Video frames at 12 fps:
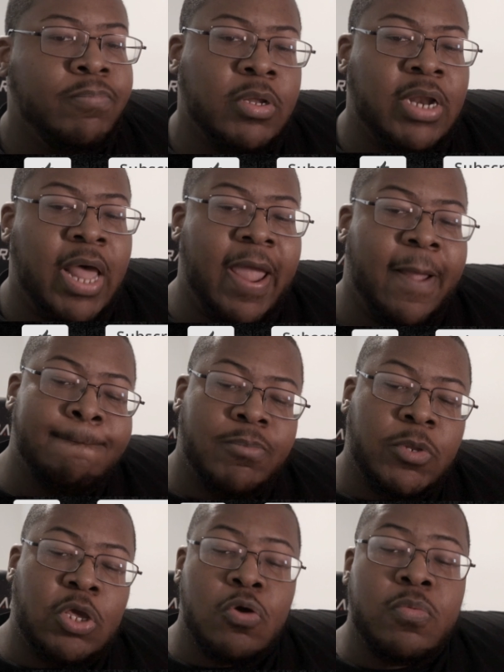Like,
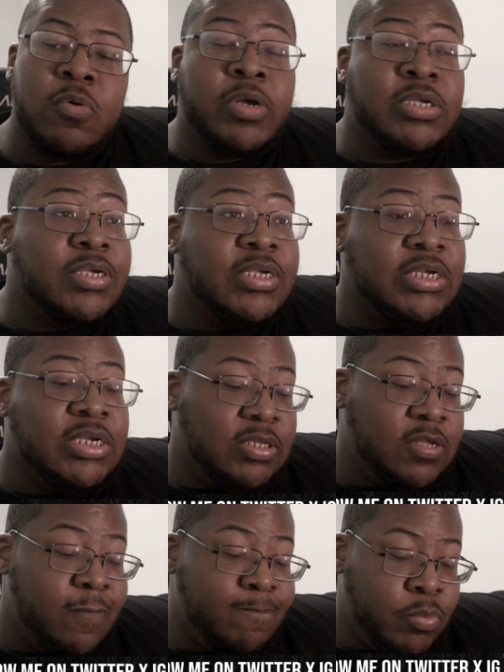Quban was
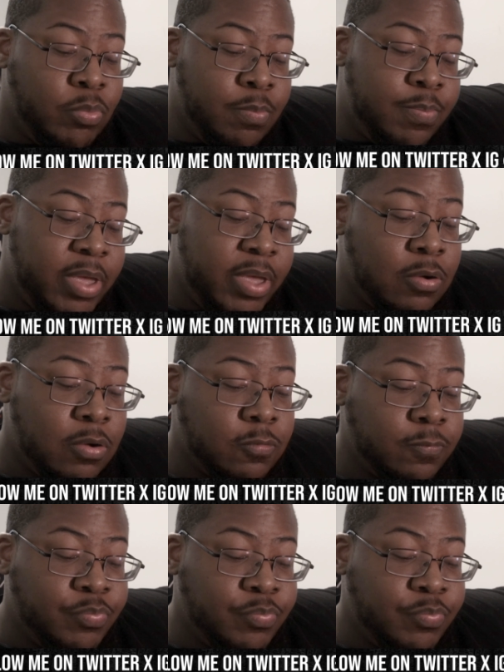consistent. Bill,